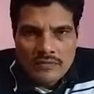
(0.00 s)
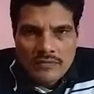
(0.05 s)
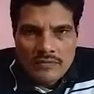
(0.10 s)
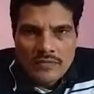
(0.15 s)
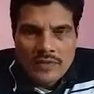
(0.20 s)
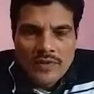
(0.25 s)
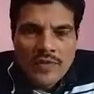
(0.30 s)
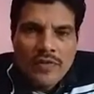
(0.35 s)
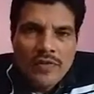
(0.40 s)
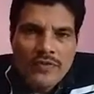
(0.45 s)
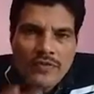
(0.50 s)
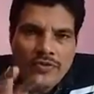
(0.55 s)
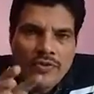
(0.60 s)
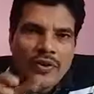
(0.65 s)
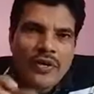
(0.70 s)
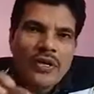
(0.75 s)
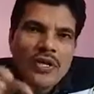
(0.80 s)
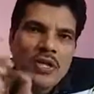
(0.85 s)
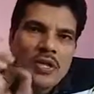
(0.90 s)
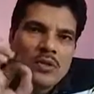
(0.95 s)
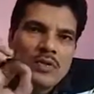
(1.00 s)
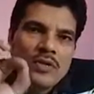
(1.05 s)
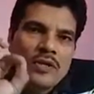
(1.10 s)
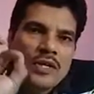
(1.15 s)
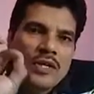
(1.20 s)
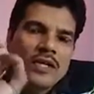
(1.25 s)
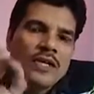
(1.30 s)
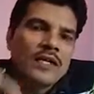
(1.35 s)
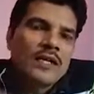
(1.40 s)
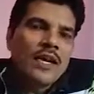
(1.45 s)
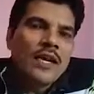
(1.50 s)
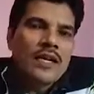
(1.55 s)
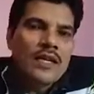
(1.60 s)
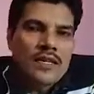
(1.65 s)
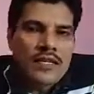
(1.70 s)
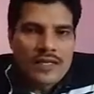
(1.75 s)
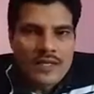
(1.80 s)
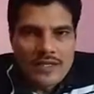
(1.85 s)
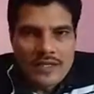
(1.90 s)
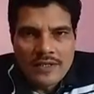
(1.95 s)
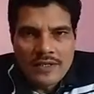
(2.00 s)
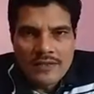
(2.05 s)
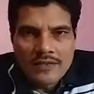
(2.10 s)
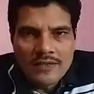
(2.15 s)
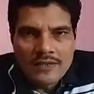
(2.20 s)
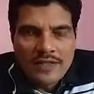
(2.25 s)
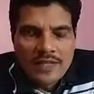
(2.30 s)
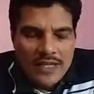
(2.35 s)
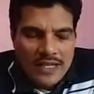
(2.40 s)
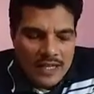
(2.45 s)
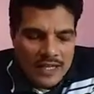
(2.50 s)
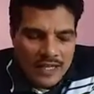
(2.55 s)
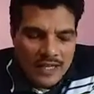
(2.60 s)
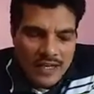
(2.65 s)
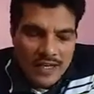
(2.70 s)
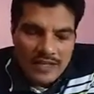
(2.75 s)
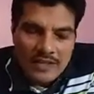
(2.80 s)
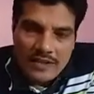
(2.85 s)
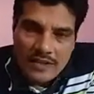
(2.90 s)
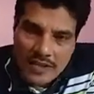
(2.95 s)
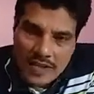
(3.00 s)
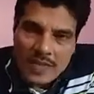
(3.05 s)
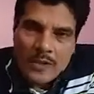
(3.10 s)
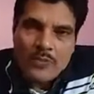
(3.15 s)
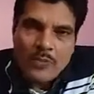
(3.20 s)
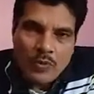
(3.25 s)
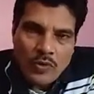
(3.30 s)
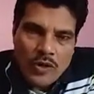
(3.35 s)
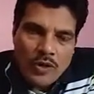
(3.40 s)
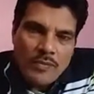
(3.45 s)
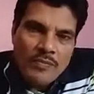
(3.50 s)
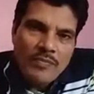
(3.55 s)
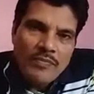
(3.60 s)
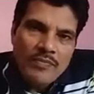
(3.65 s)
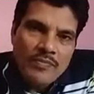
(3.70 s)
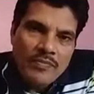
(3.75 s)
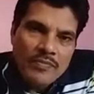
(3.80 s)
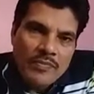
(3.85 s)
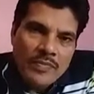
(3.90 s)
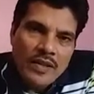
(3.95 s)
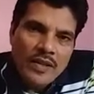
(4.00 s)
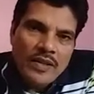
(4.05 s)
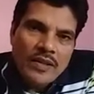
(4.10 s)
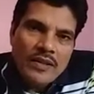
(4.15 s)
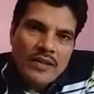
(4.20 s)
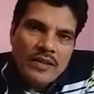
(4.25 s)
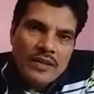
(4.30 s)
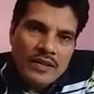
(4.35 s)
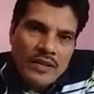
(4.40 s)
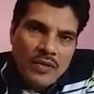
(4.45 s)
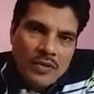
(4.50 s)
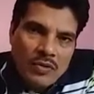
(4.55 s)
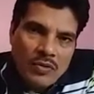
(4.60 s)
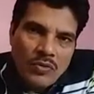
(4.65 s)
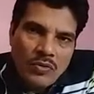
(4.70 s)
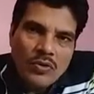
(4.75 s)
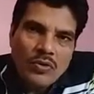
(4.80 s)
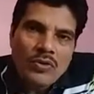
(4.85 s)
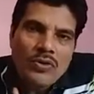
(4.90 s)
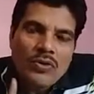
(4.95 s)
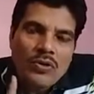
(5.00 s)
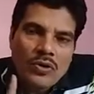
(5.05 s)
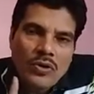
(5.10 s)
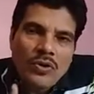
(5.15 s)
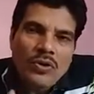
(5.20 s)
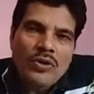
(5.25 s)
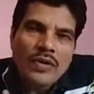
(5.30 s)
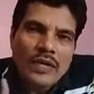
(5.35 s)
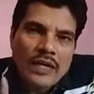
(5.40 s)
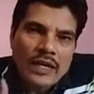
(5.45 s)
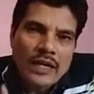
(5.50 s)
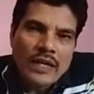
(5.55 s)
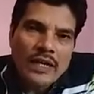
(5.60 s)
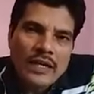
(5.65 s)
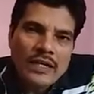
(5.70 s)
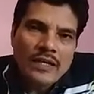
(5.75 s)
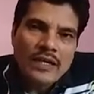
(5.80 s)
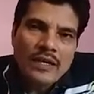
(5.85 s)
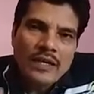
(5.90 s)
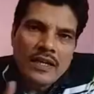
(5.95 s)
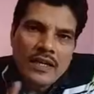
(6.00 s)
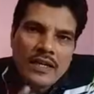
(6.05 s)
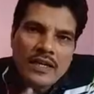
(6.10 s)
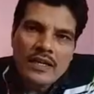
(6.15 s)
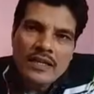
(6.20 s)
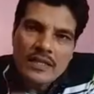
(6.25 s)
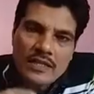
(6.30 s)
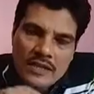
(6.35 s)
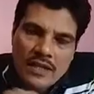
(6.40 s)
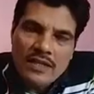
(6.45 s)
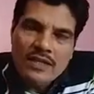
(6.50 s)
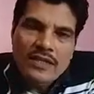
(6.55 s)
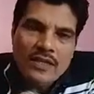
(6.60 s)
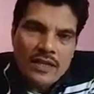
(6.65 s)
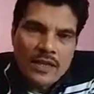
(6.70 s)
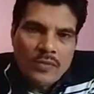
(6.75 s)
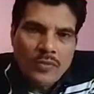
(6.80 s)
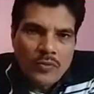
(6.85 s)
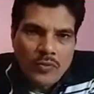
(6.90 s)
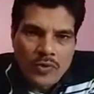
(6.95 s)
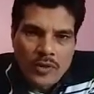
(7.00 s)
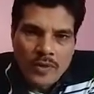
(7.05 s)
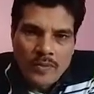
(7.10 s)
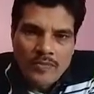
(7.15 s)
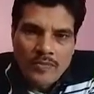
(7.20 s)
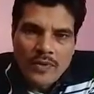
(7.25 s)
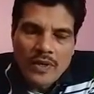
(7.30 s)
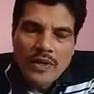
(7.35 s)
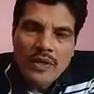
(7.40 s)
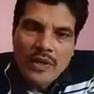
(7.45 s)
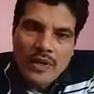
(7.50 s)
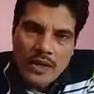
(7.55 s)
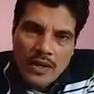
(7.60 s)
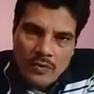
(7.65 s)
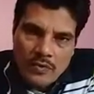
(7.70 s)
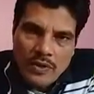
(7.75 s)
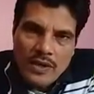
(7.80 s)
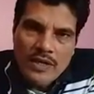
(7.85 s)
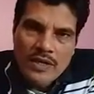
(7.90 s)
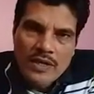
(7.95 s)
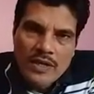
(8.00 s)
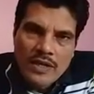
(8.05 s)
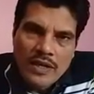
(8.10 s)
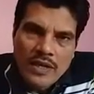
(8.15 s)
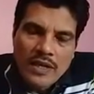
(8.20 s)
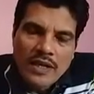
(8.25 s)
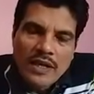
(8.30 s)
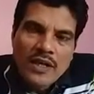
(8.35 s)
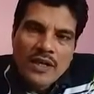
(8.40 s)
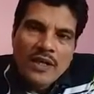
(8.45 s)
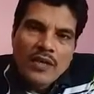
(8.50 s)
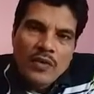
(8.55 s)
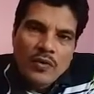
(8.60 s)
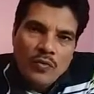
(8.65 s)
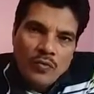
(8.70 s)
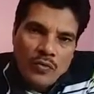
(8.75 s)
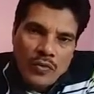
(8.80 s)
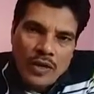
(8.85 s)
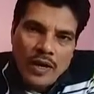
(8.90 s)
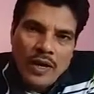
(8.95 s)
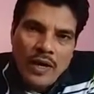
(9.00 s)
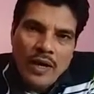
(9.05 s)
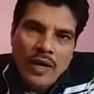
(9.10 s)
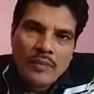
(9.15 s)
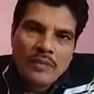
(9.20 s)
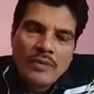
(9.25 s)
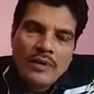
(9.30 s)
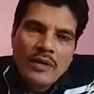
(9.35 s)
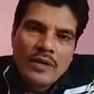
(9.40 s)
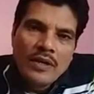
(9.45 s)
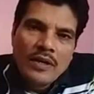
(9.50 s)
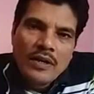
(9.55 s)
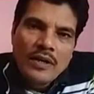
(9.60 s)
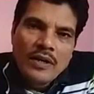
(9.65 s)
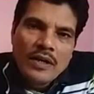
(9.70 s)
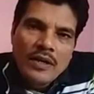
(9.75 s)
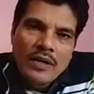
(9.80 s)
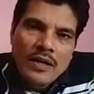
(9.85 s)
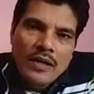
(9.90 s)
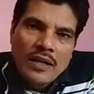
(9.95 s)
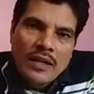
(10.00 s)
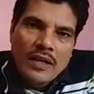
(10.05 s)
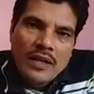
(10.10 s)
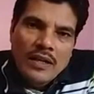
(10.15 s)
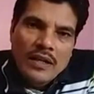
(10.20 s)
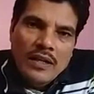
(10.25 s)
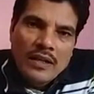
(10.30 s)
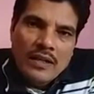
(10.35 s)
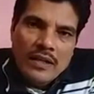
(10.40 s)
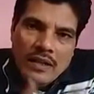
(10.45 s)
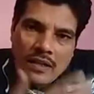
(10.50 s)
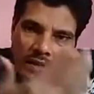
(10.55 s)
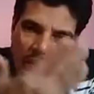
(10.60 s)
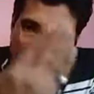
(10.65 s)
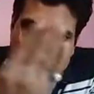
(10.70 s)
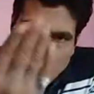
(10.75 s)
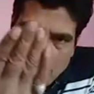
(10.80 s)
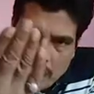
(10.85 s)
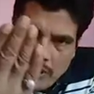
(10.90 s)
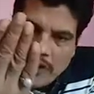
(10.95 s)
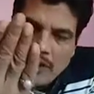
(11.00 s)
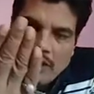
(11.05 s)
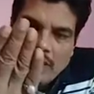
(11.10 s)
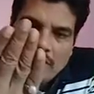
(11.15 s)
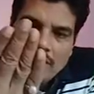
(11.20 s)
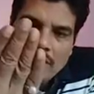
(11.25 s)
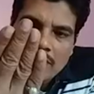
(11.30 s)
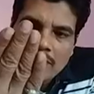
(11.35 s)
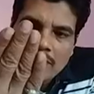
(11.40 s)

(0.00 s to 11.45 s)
They fail to take right decision. And this poem, The Road Not Taken, is such a poem in which we have the mirror